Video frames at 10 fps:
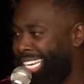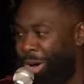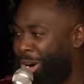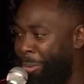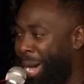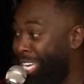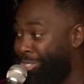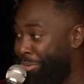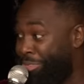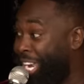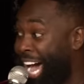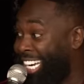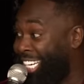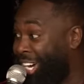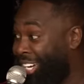He don't come out his room for
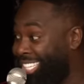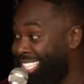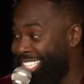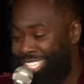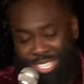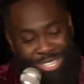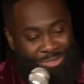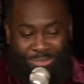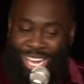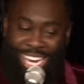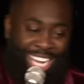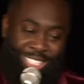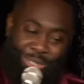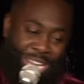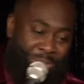nothing, you know. Blood, I
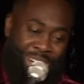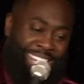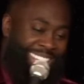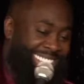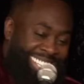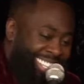swear, blood.